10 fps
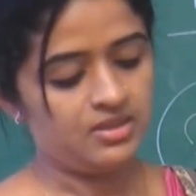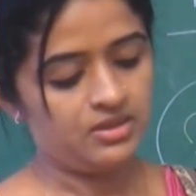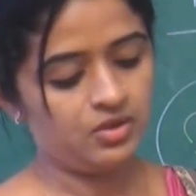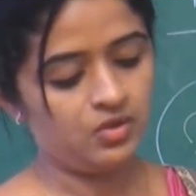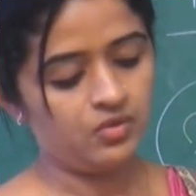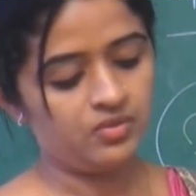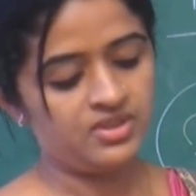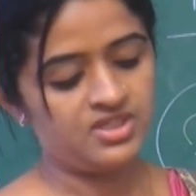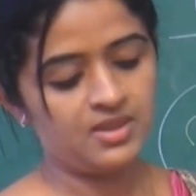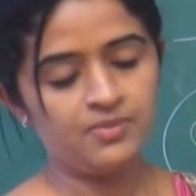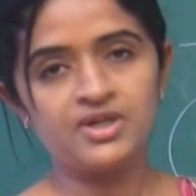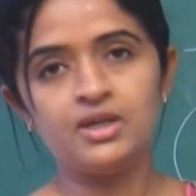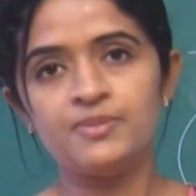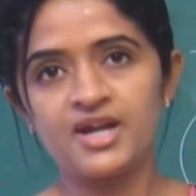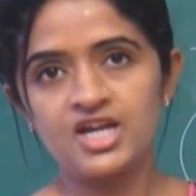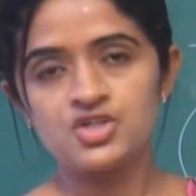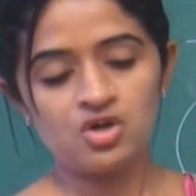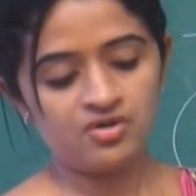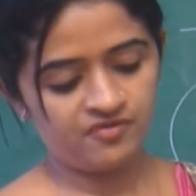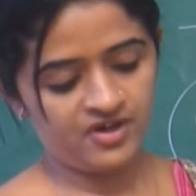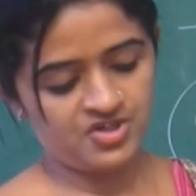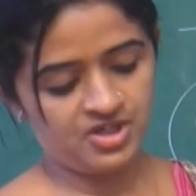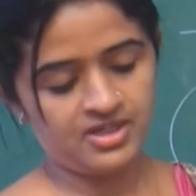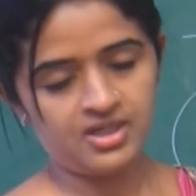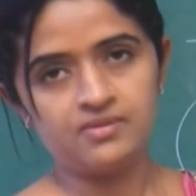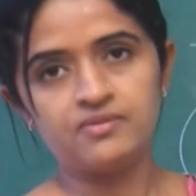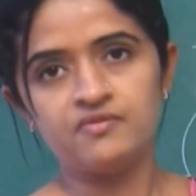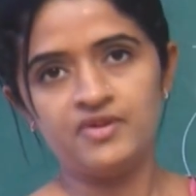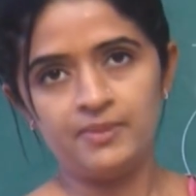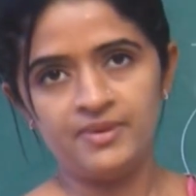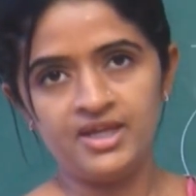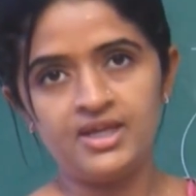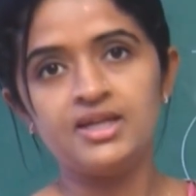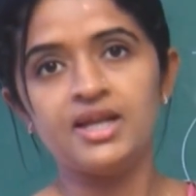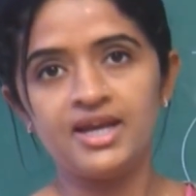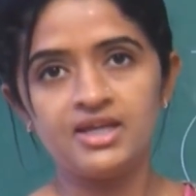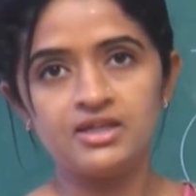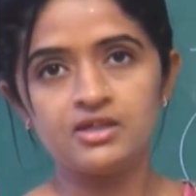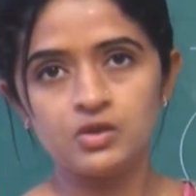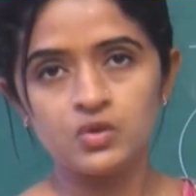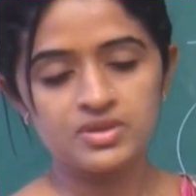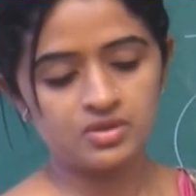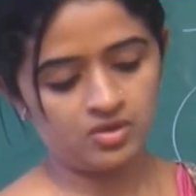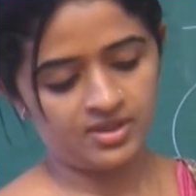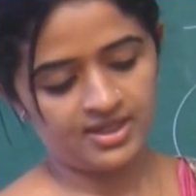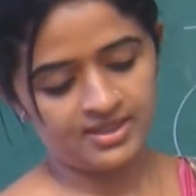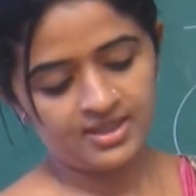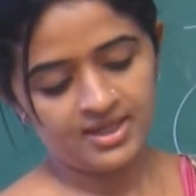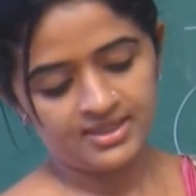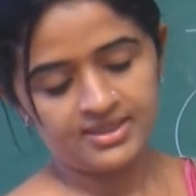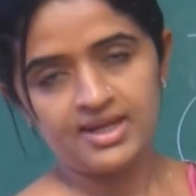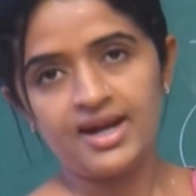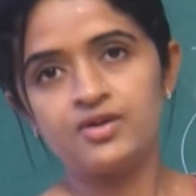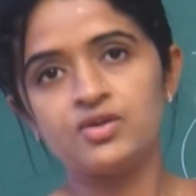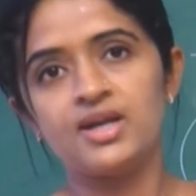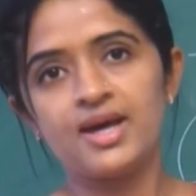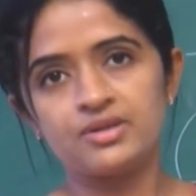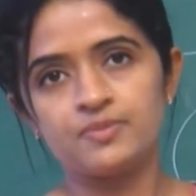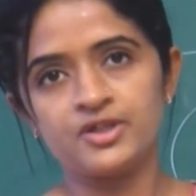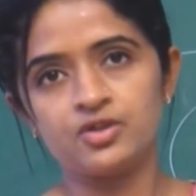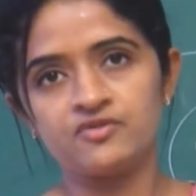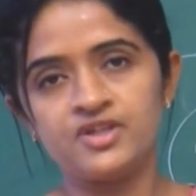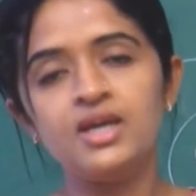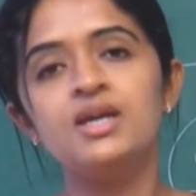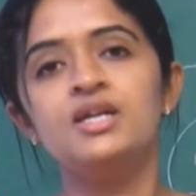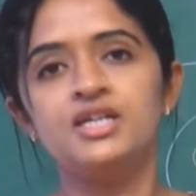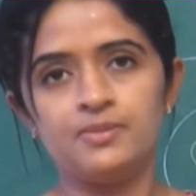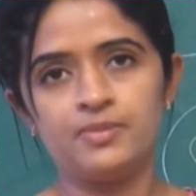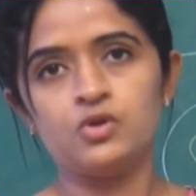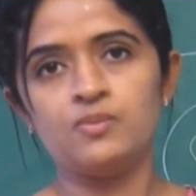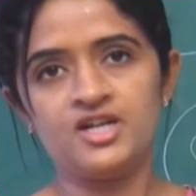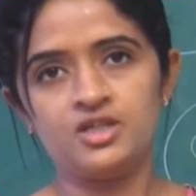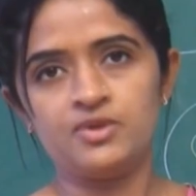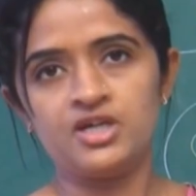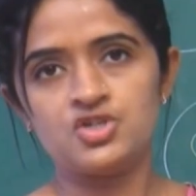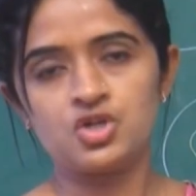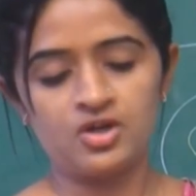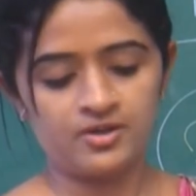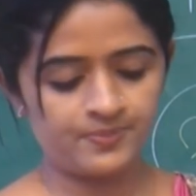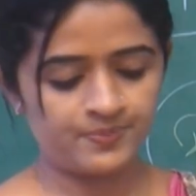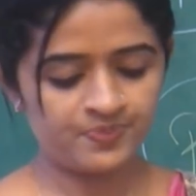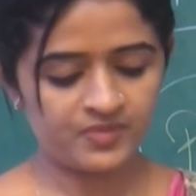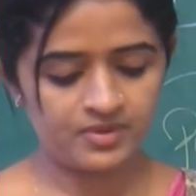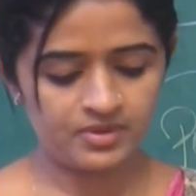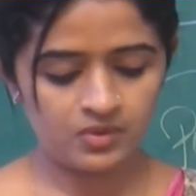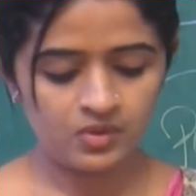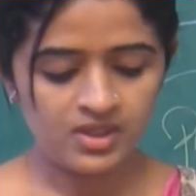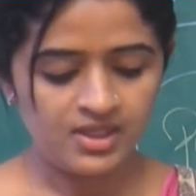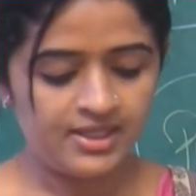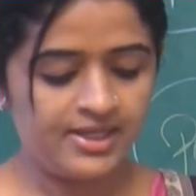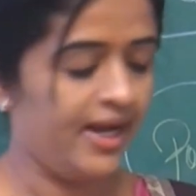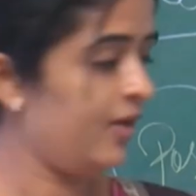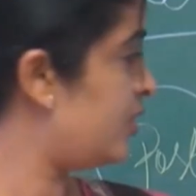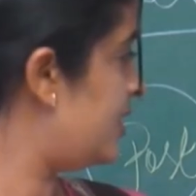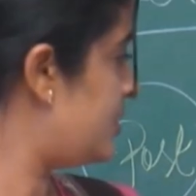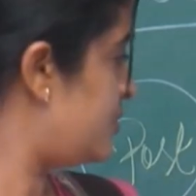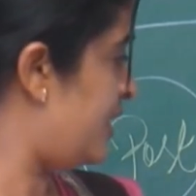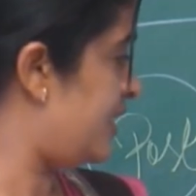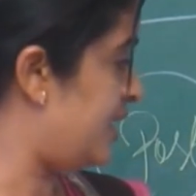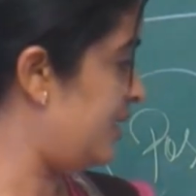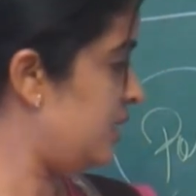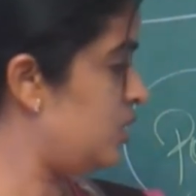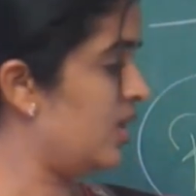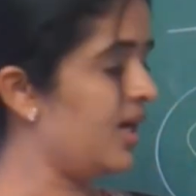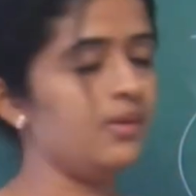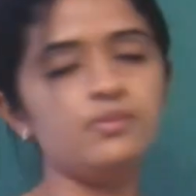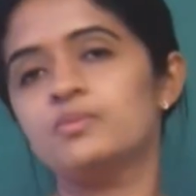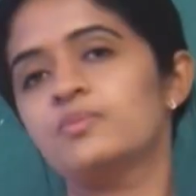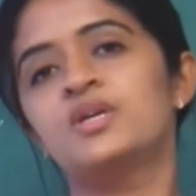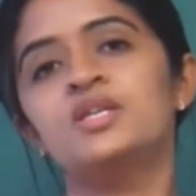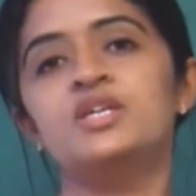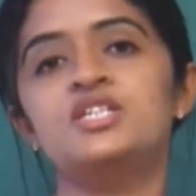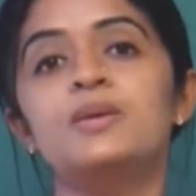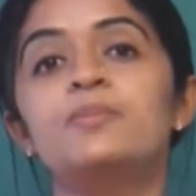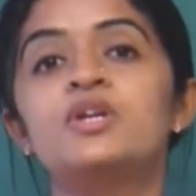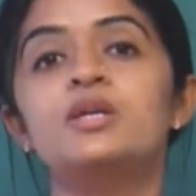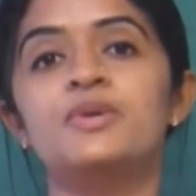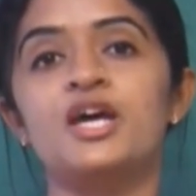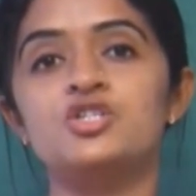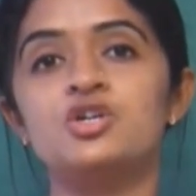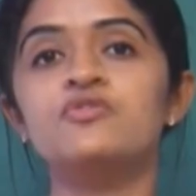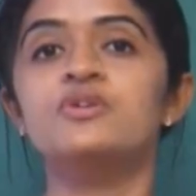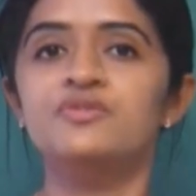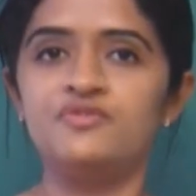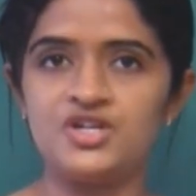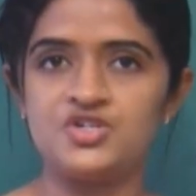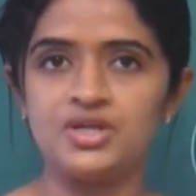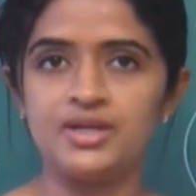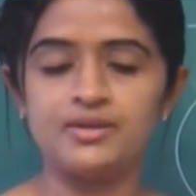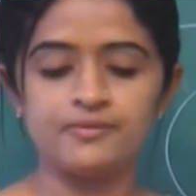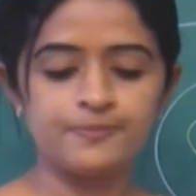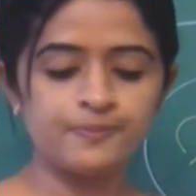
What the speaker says: So, the temporal branch of facial nerve will be lying in close contact at the lateral aspect of the temporomandibular joint. So, laterally speaking, you have the temporal branch of facial nerve.